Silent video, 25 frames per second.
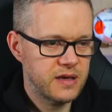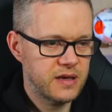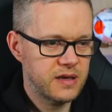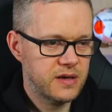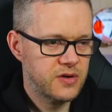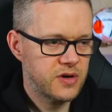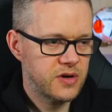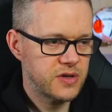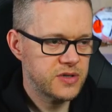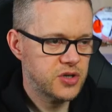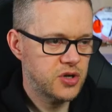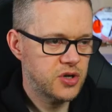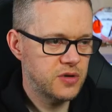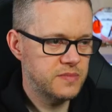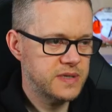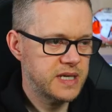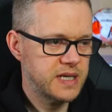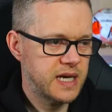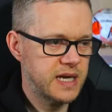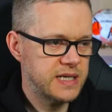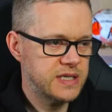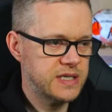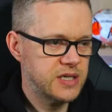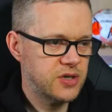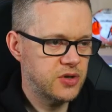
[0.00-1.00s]
Cross comes
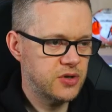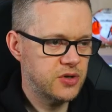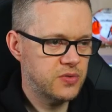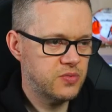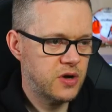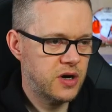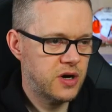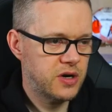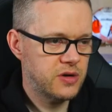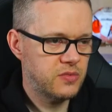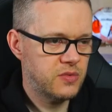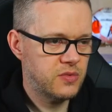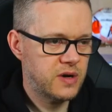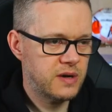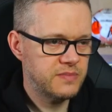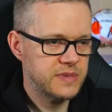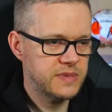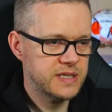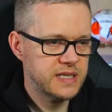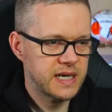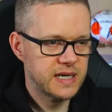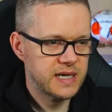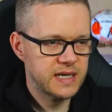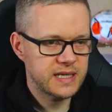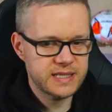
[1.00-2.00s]
in. It's a good one.
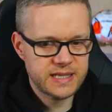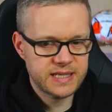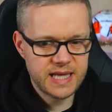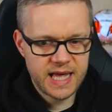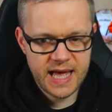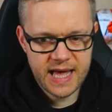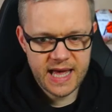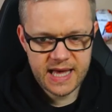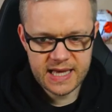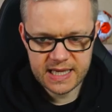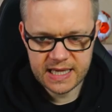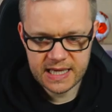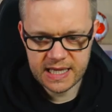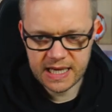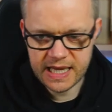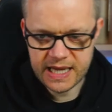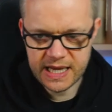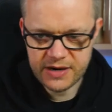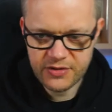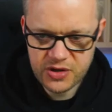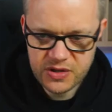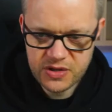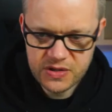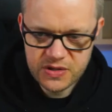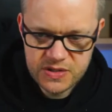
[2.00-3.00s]
Wan-Bissaka's there.
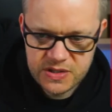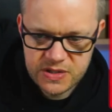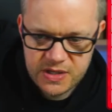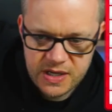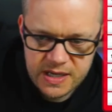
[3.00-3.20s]
Clearance.